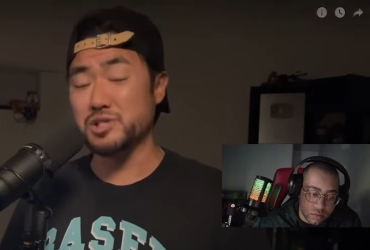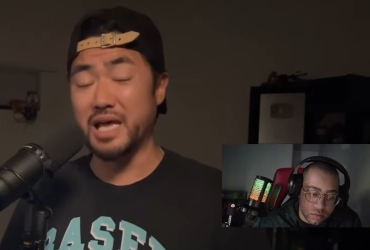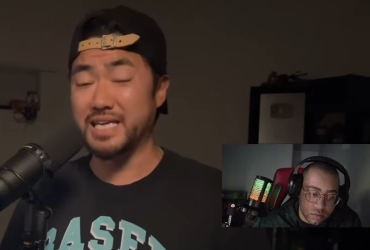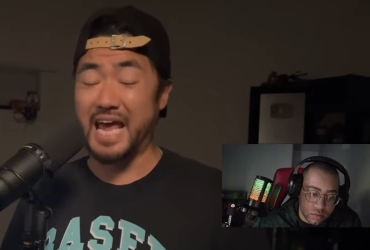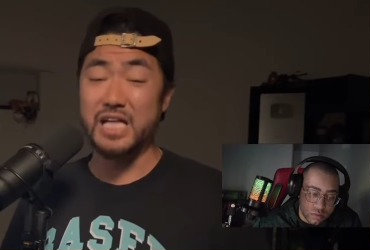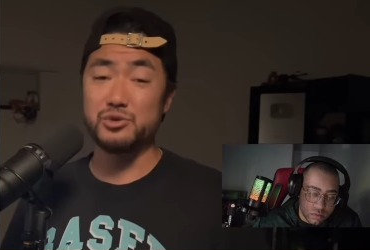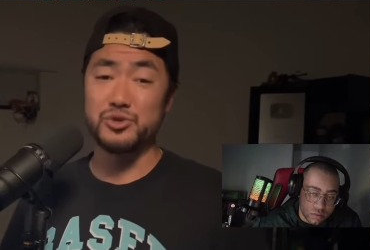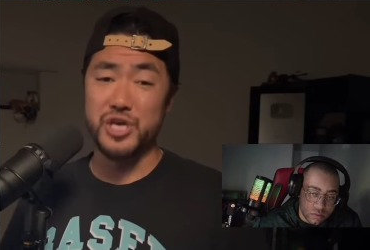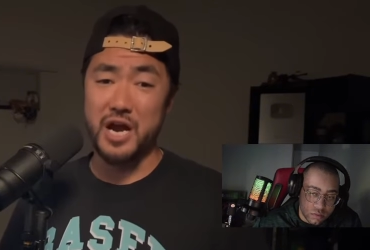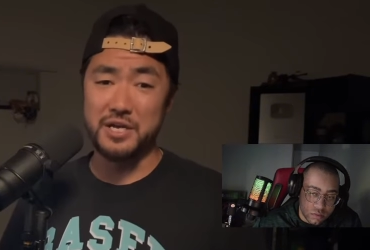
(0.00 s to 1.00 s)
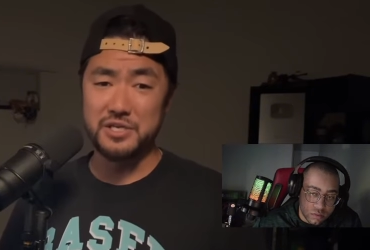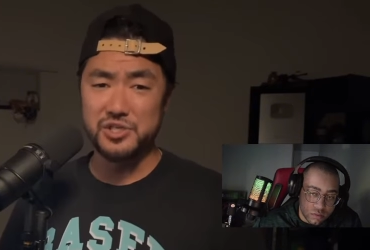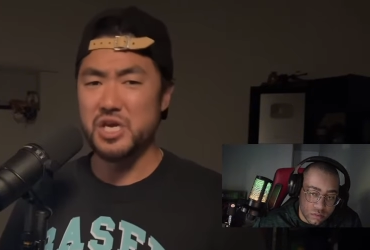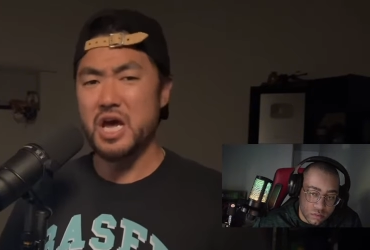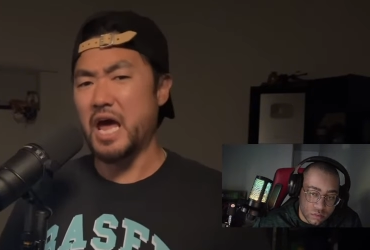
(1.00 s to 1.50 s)
Speaker 1: like Cancel Johnny's,
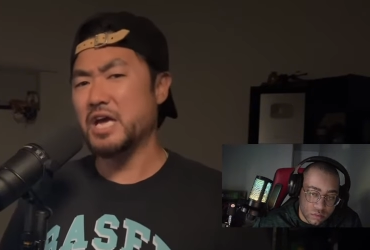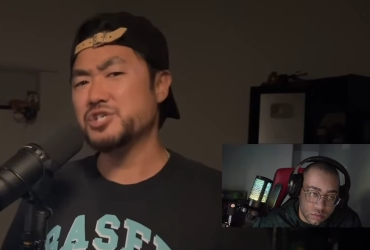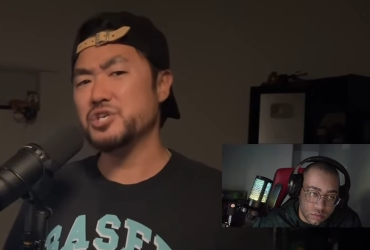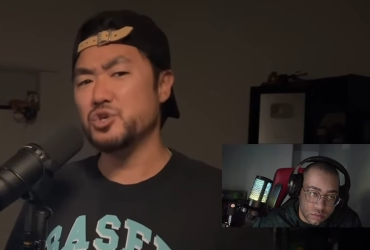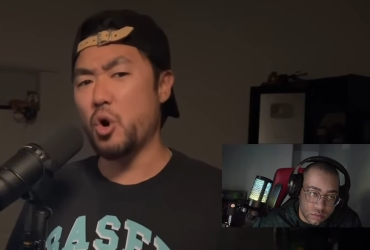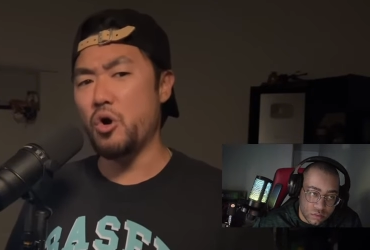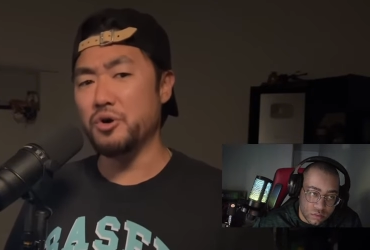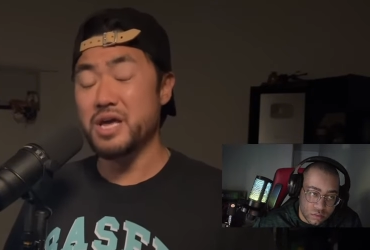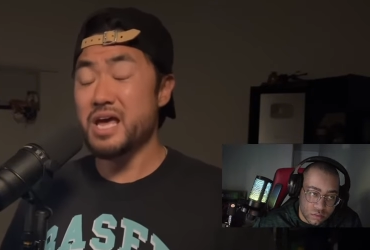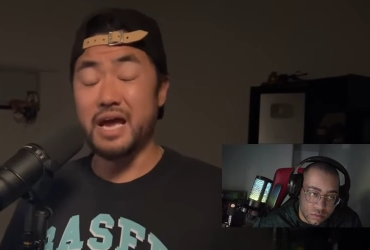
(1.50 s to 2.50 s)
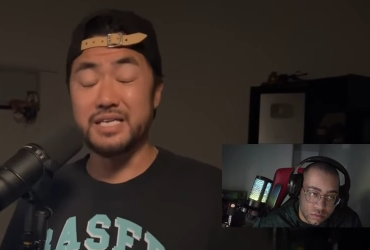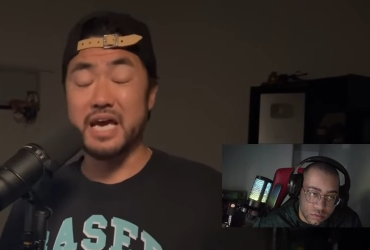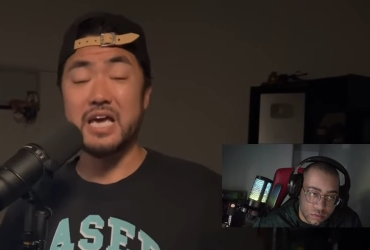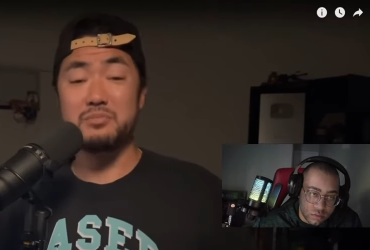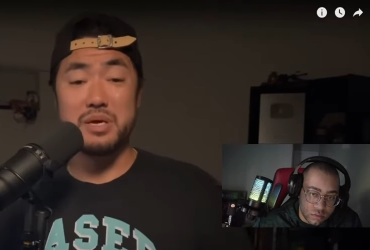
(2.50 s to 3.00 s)
Asian Dawn, and
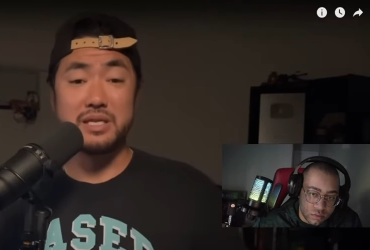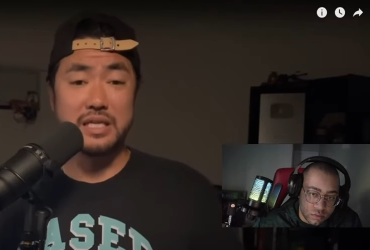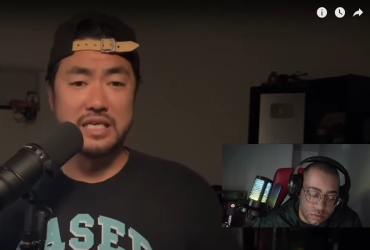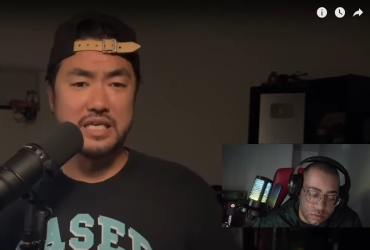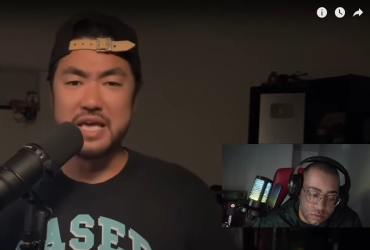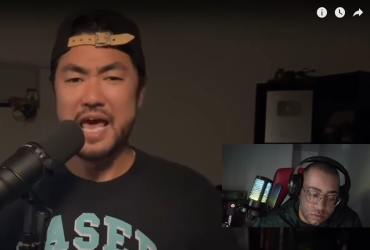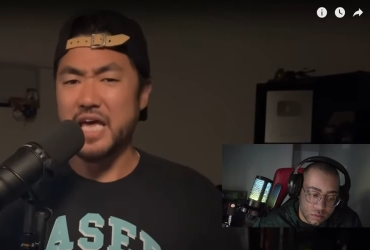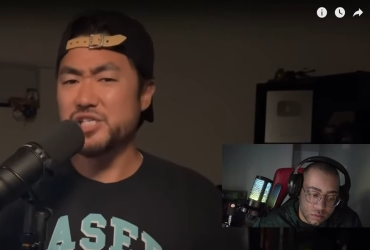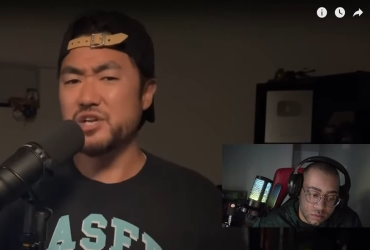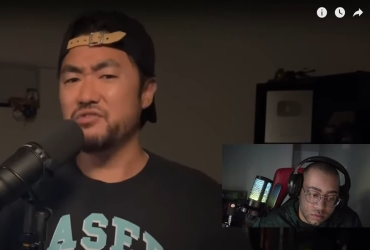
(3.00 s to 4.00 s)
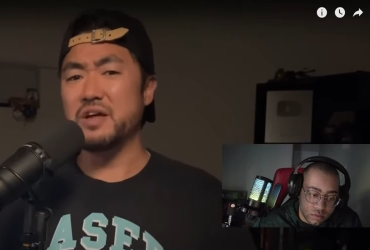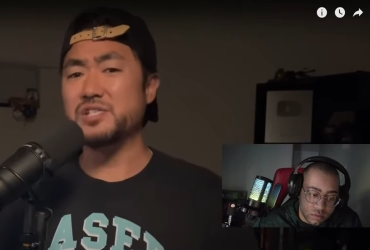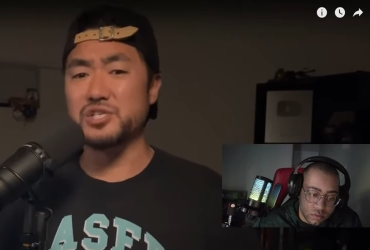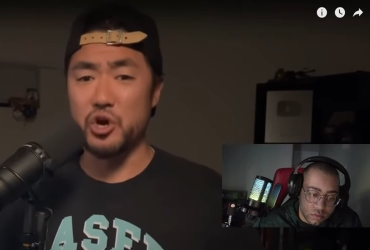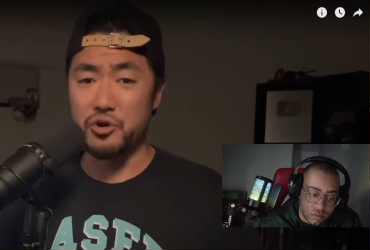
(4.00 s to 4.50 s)
Kang Min Lee, his defense
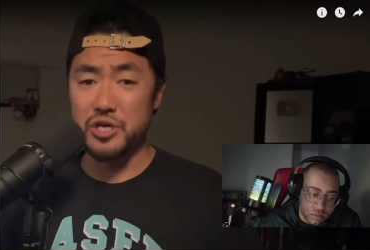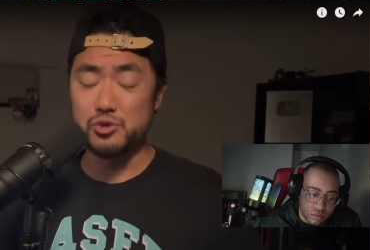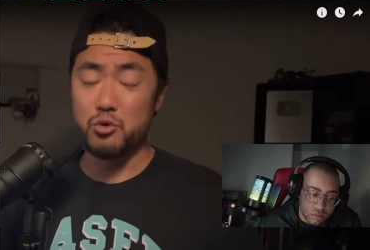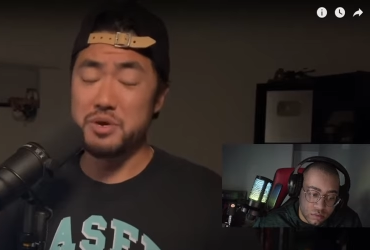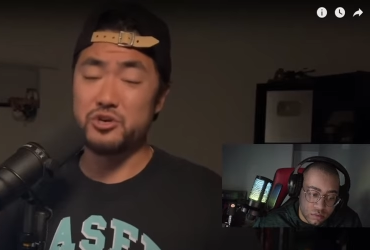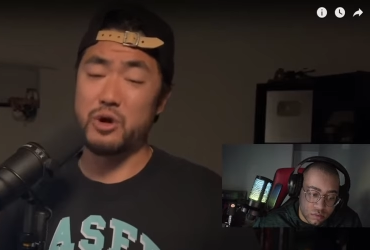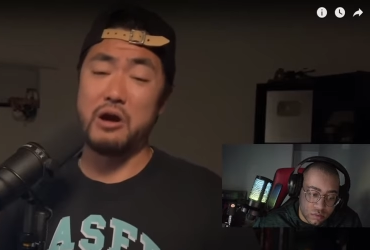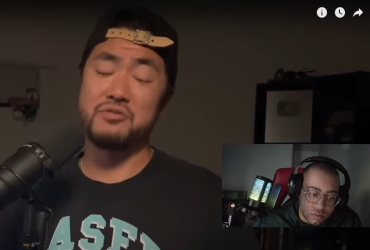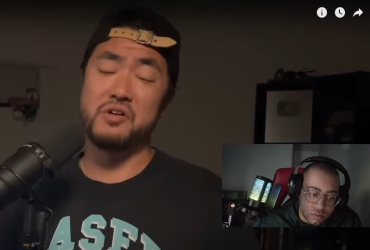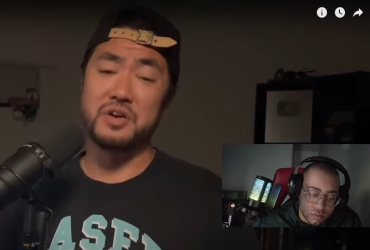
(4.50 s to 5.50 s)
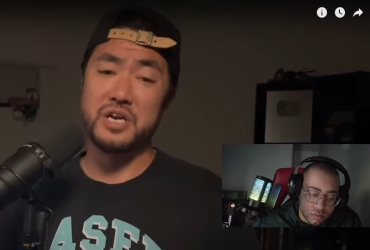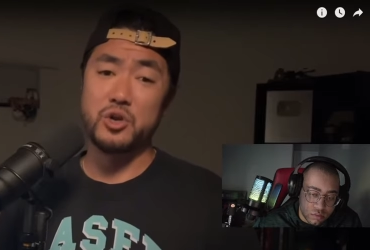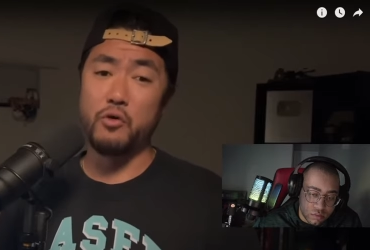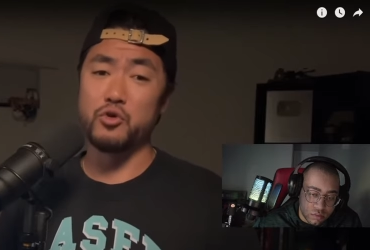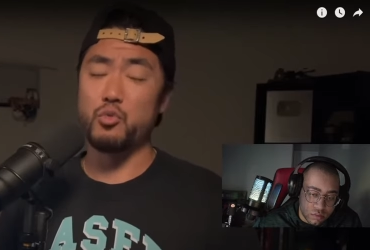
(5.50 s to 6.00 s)
attorneys will be crowdfunded
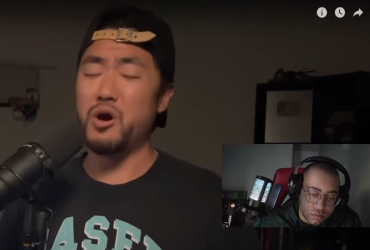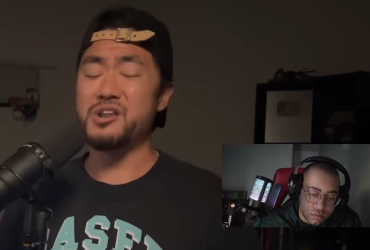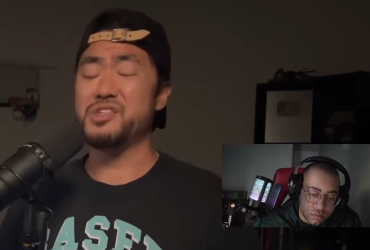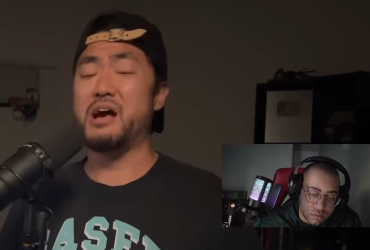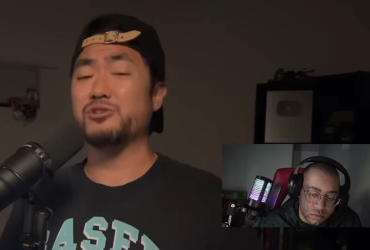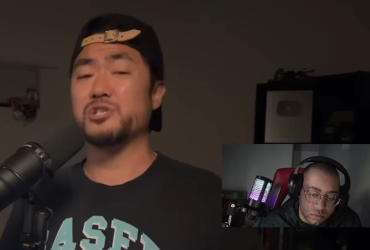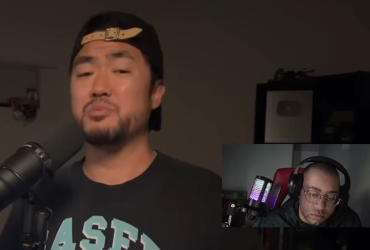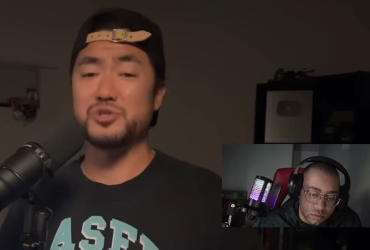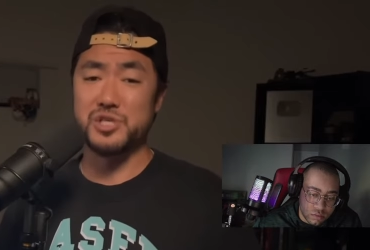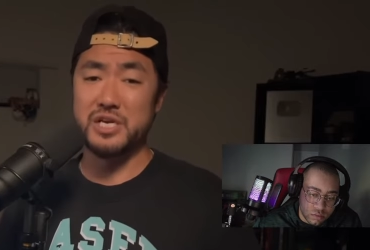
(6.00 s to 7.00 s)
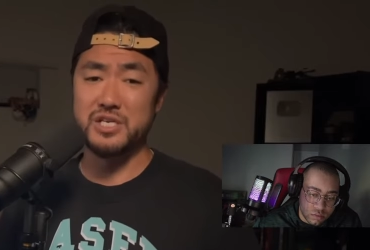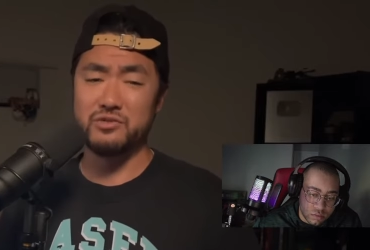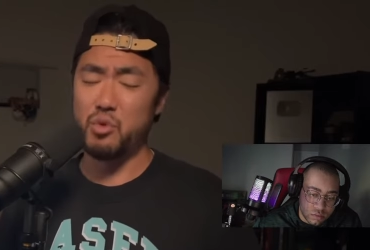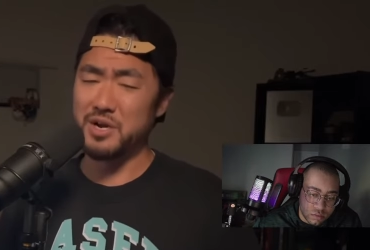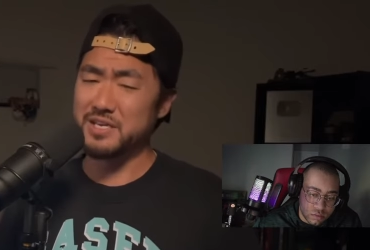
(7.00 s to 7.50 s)
over 1000% of
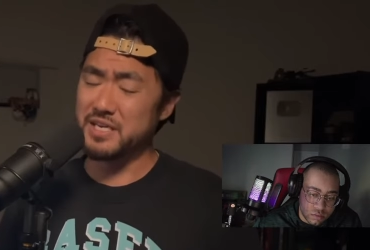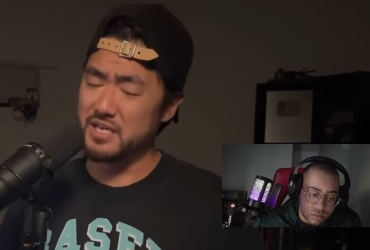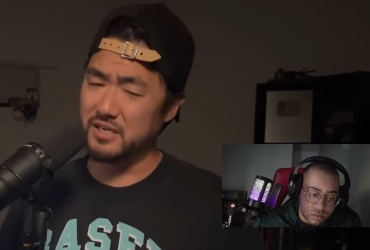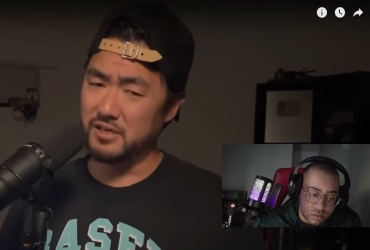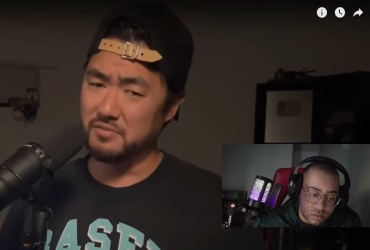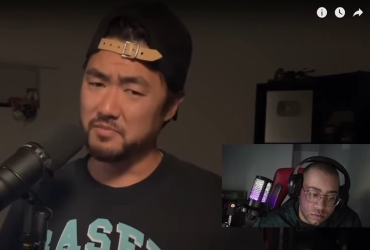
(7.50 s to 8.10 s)
what he'd need.